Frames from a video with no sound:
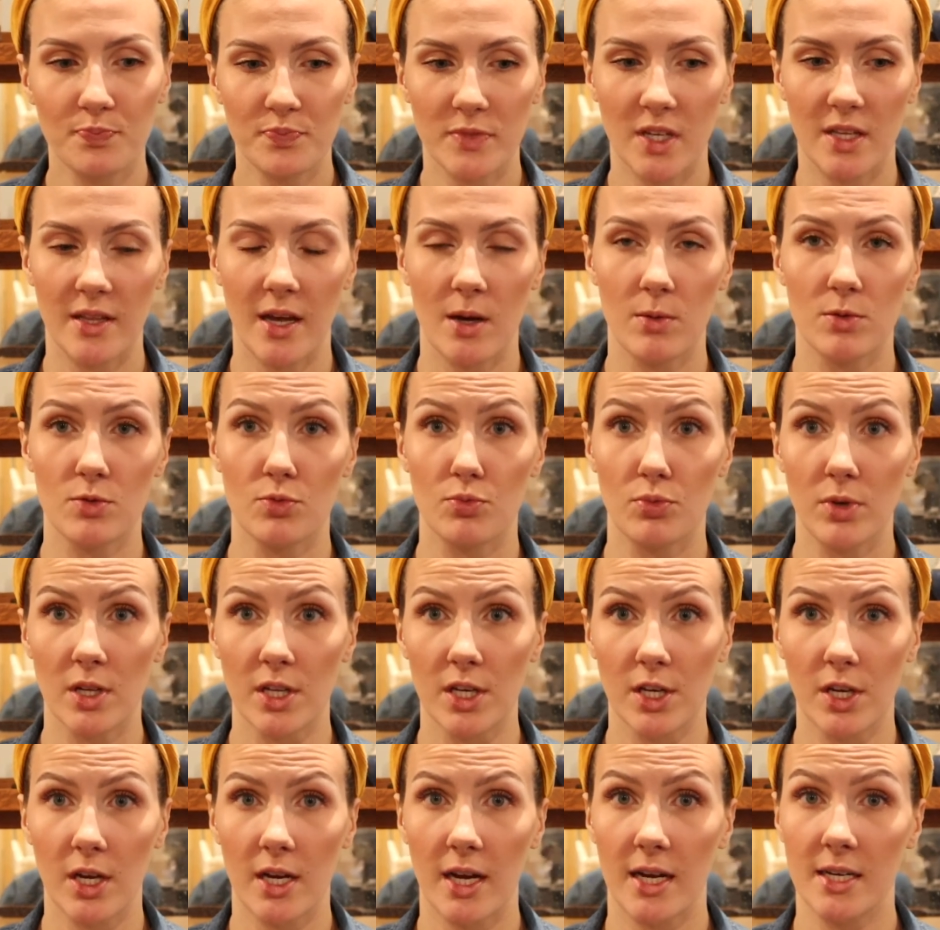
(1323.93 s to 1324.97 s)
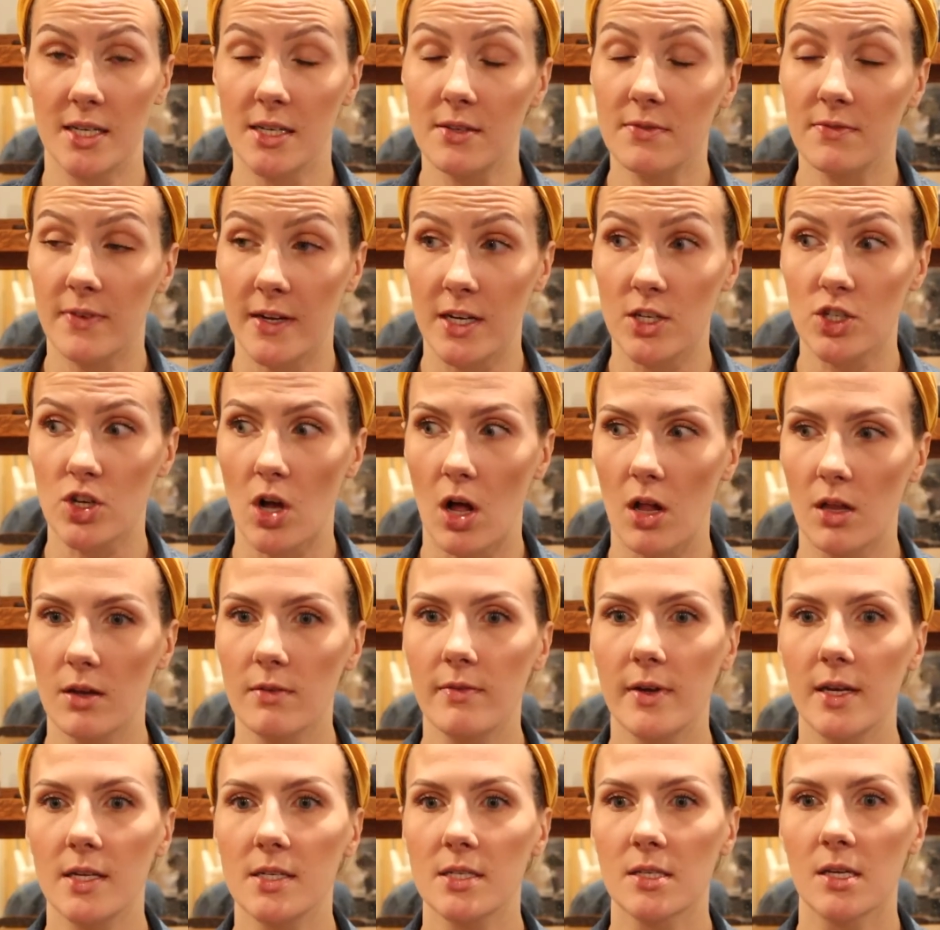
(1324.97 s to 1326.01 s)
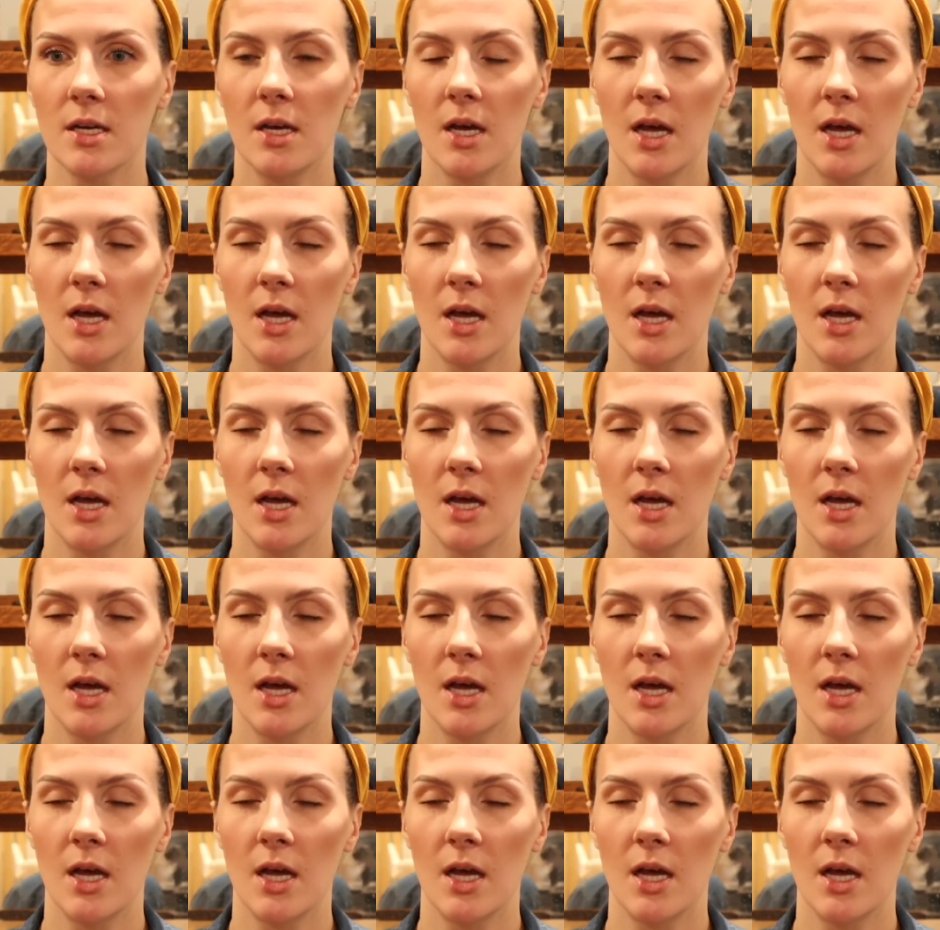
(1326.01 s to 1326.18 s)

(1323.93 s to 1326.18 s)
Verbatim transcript: and that was really good. I did finish all of it.